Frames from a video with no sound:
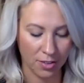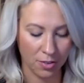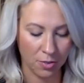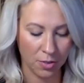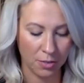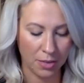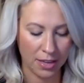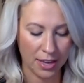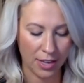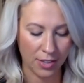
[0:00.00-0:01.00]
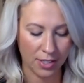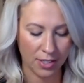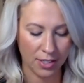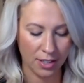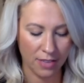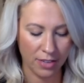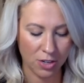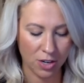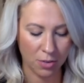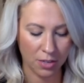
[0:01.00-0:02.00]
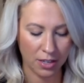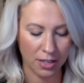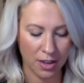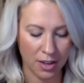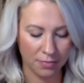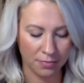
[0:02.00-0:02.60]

One of my gals is still having trouble getting on.